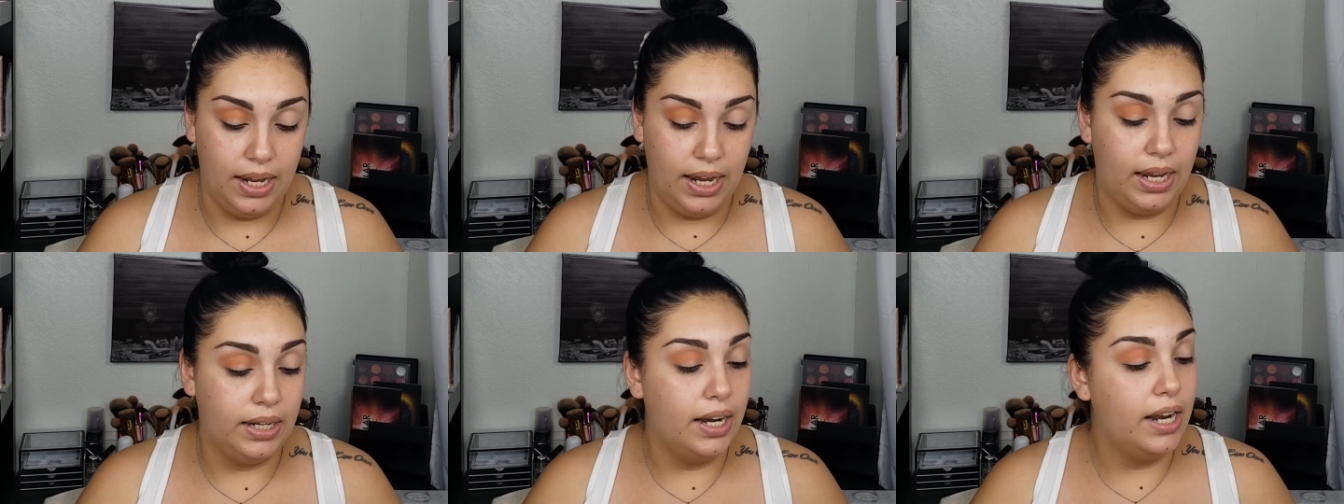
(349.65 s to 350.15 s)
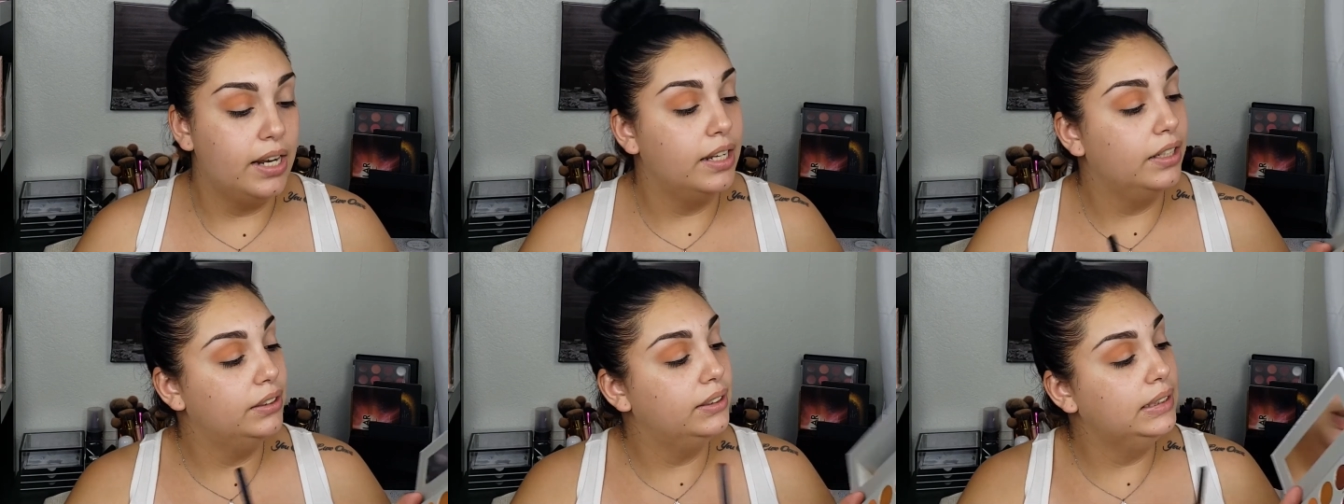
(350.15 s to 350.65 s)
and it
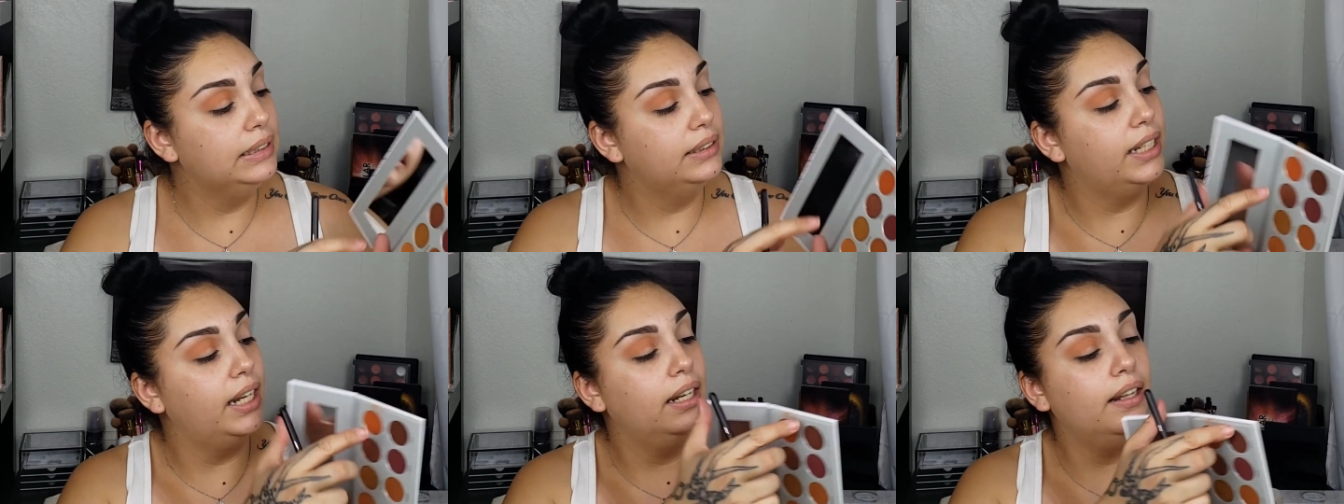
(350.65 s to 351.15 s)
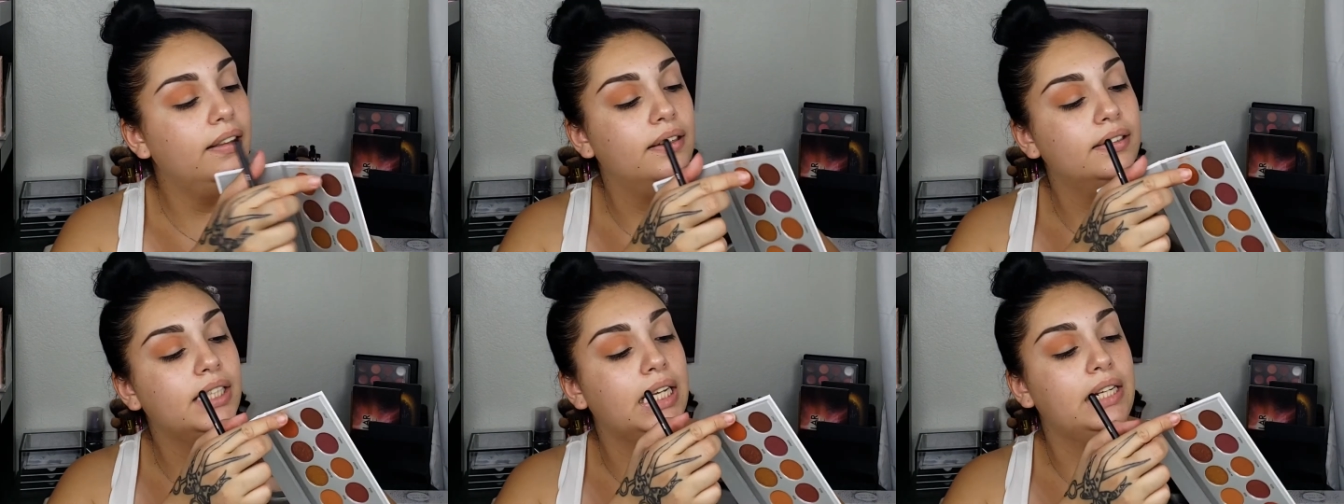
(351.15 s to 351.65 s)
is staining the
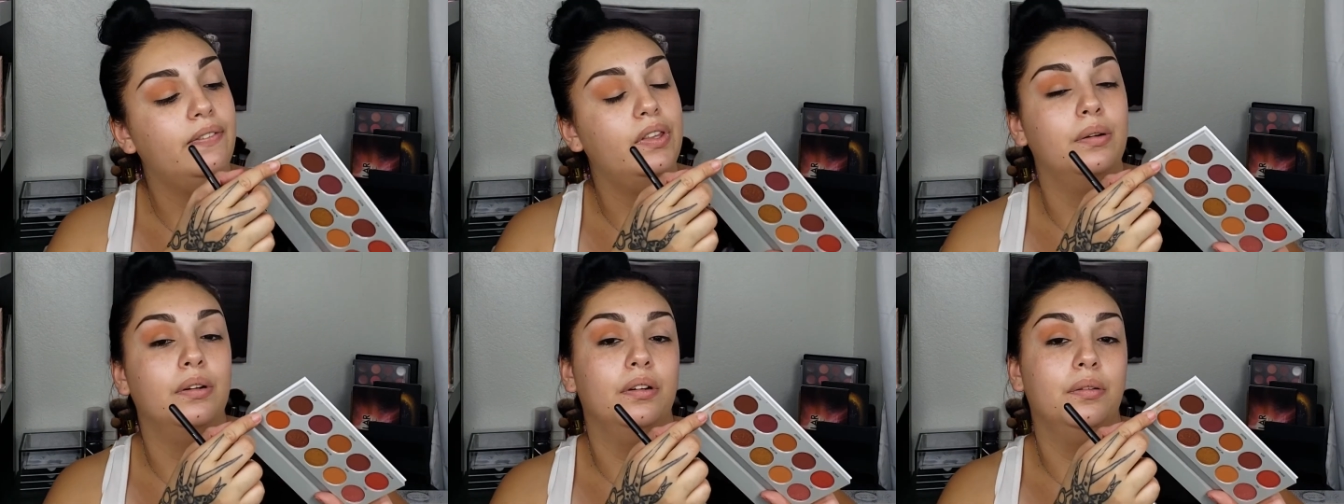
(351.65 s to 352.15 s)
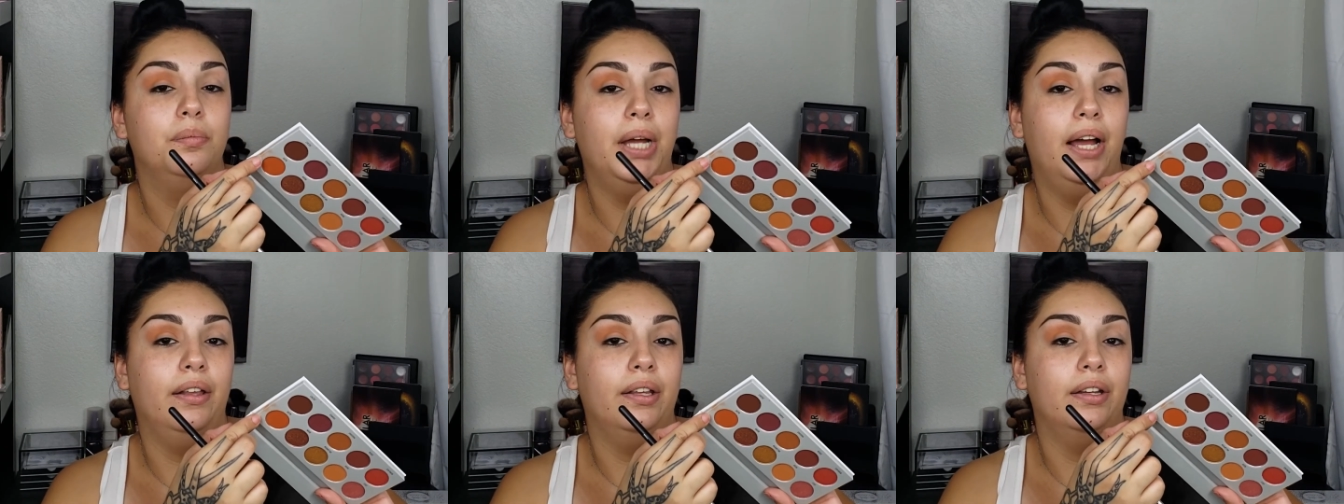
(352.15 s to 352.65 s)
side of the
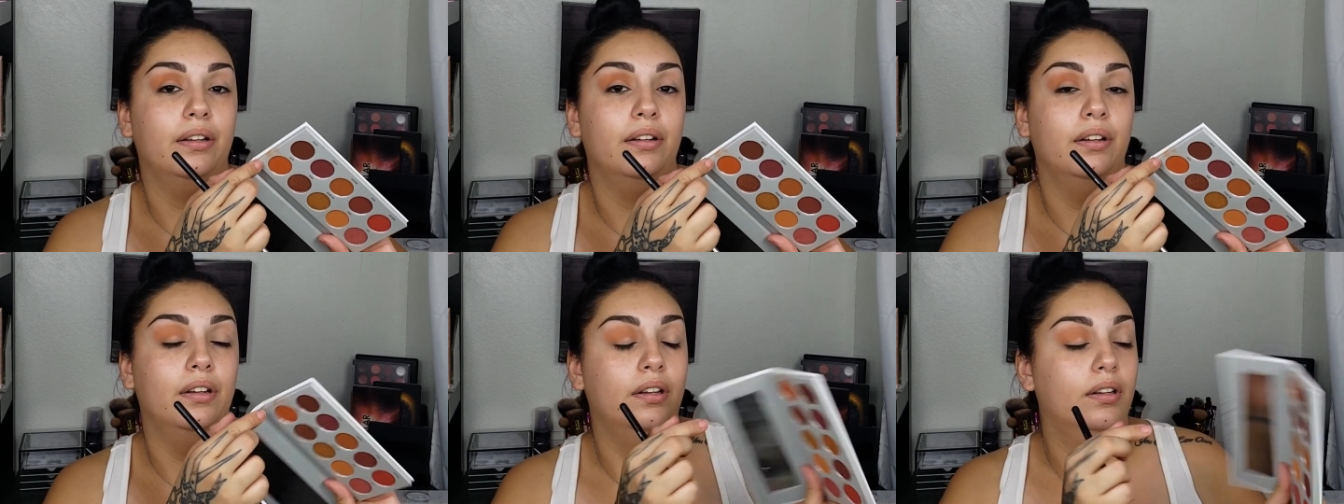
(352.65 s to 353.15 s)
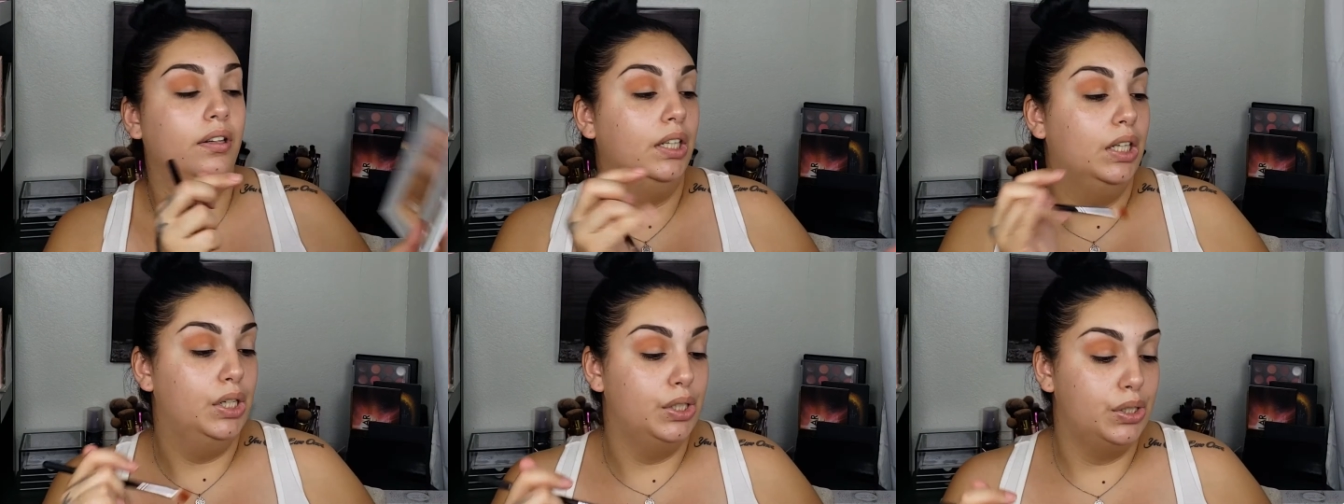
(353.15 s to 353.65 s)
palette.
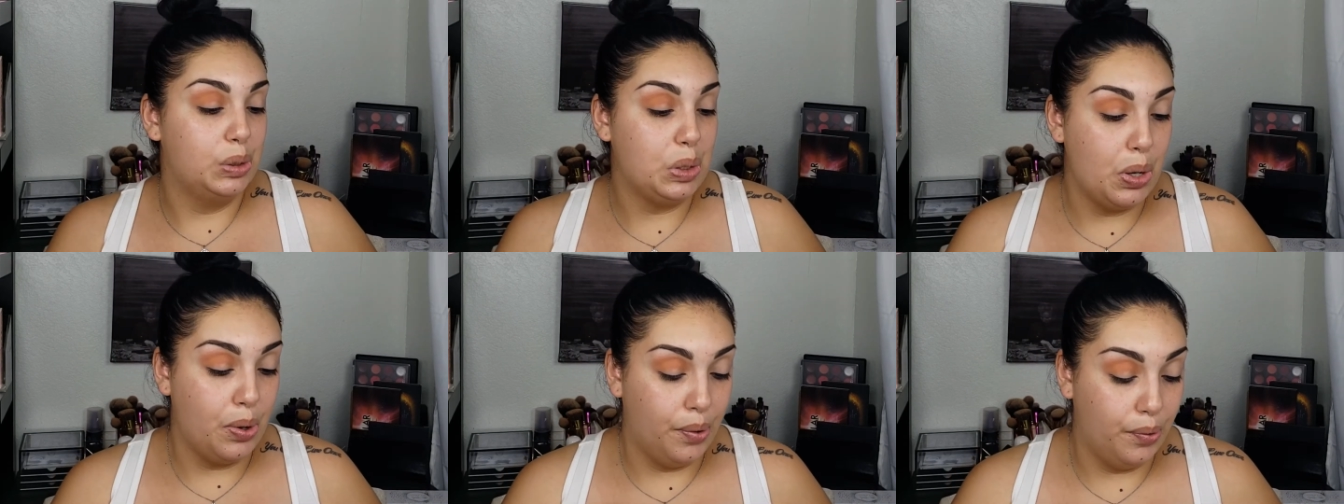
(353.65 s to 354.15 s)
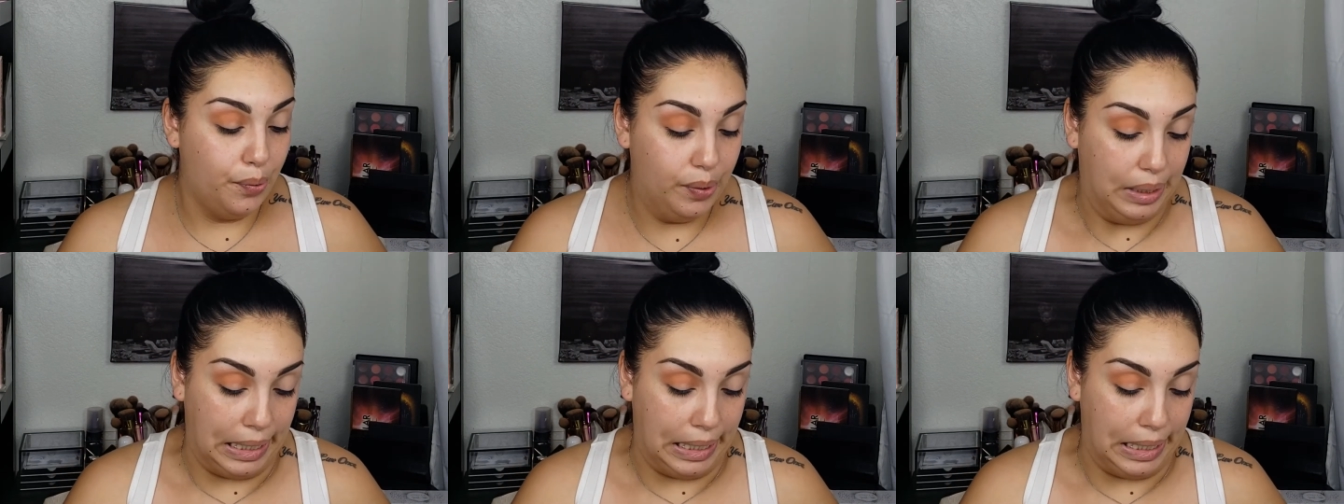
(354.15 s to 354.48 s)
So